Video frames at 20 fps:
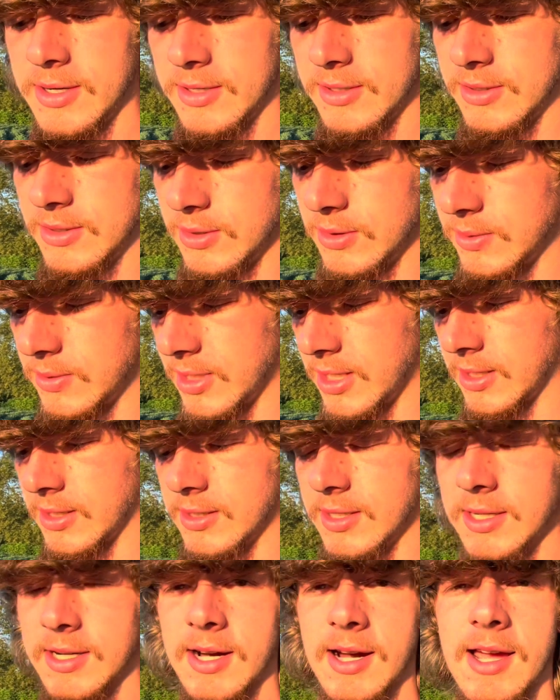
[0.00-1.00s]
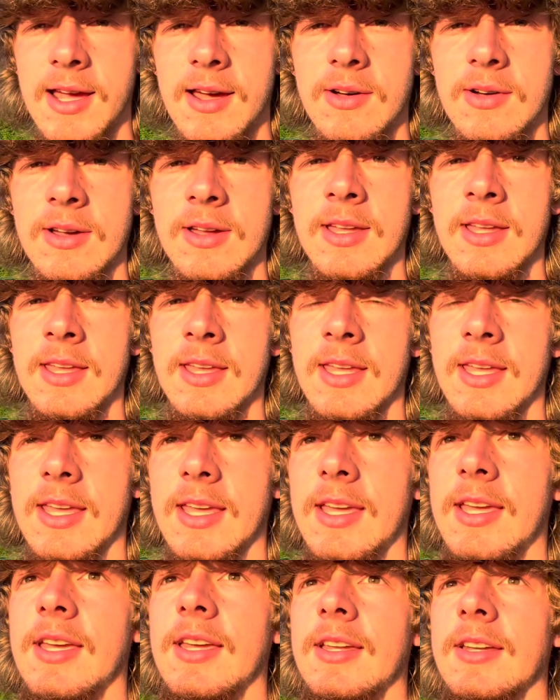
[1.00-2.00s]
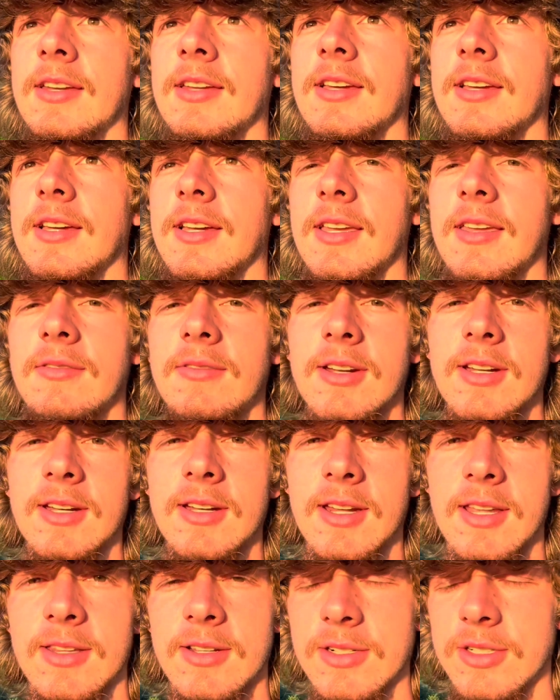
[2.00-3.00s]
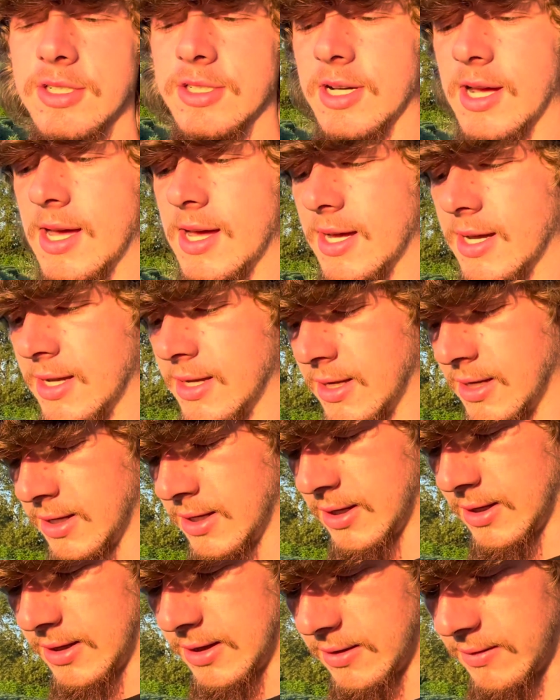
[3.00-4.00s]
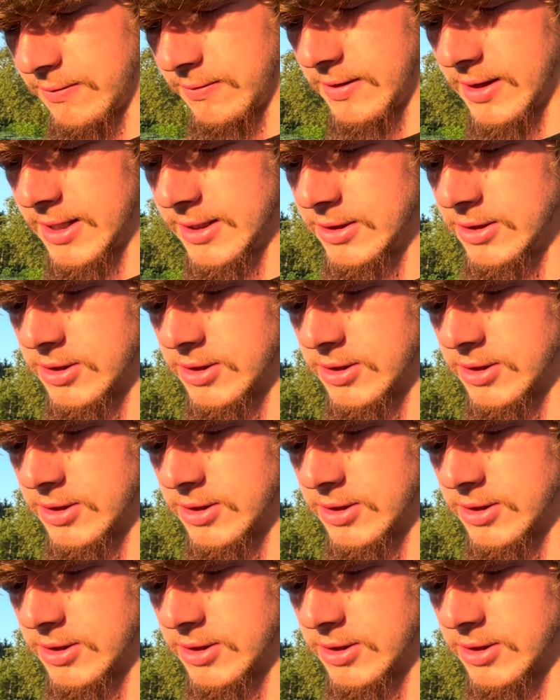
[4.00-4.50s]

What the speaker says: to clear out and give it another shot. If I